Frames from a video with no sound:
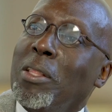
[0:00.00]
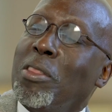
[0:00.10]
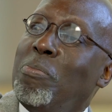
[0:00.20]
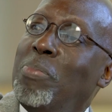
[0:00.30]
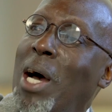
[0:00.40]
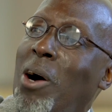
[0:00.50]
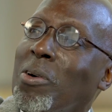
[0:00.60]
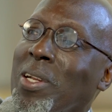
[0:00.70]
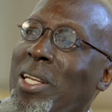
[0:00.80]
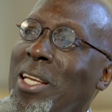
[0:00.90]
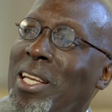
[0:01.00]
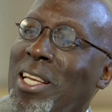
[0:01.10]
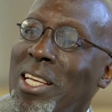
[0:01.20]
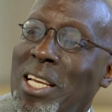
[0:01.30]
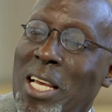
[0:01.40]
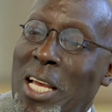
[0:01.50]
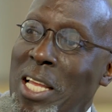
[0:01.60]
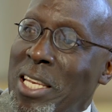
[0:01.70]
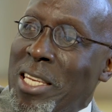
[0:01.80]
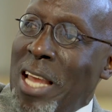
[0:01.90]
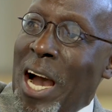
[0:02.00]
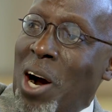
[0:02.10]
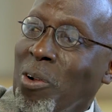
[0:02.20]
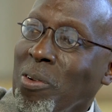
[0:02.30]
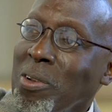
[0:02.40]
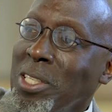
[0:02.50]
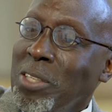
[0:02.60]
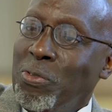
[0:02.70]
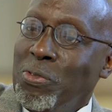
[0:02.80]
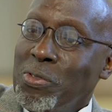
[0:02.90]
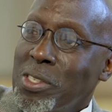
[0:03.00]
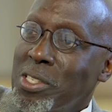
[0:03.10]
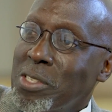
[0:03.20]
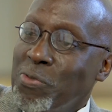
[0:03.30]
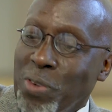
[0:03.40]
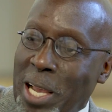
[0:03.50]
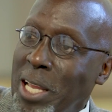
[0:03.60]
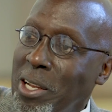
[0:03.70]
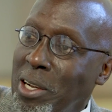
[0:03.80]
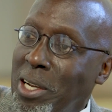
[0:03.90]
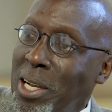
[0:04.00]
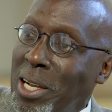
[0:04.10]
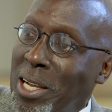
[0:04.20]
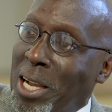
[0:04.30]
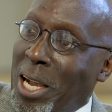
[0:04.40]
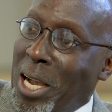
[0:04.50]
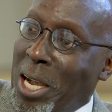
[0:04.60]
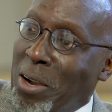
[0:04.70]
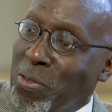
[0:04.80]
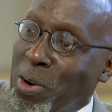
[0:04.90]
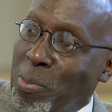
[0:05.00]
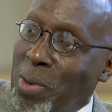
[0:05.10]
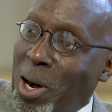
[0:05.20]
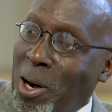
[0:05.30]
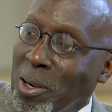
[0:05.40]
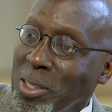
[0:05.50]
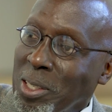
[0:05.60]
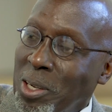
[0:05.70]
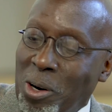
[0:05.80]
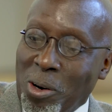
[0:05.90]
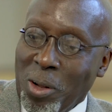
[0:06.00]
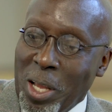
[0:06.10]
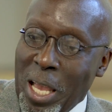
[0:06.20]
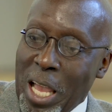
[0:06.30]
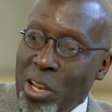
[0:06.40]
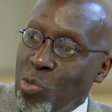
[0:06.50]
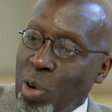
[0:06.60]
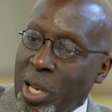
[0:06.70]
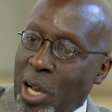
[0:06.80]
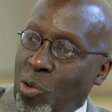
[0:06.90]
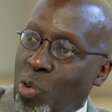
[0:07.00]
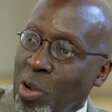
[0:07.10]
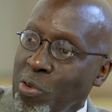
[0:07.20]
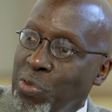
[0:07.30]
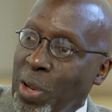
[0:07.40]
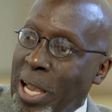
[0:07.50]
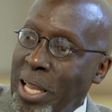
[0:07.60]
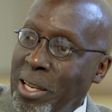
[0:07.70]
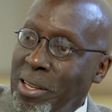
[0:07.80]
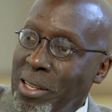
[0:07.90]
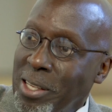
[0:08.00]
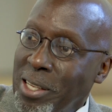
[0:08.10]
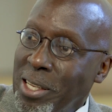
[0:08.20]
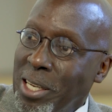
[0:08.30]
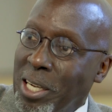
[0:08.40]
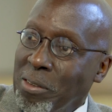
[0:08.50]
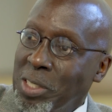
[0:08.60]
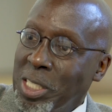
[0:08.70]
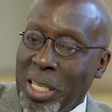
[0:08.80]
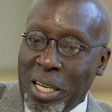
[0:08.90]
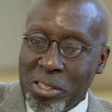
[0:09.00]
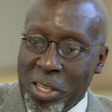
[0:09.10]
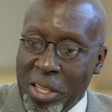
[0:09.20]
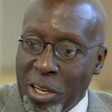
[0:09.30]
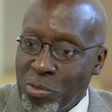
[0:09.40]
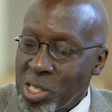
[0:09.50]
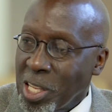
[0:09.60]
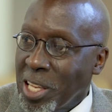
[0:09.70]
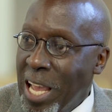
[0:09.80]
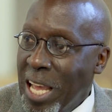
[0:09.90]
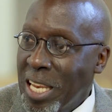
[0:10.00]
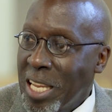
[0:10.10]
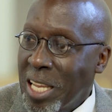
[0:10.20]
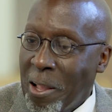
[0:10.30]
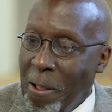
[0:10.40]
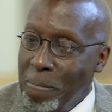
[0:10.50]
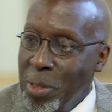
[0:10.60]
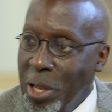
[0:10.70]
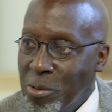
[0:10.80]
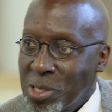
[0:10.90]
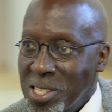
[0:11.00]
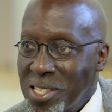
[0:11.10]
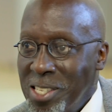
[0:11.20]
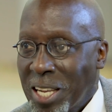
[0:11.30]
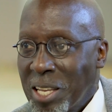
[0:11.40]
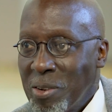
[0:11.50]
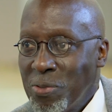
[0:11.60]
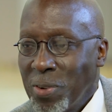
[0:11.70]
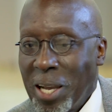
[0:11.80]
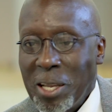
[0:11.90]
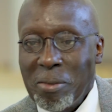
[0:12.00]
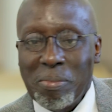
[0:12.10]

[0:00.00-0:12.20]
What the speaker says: the balcony down the flight from Ogden Hall, and you went down one flight of stairs, and then there was a landing, then there was a second flight.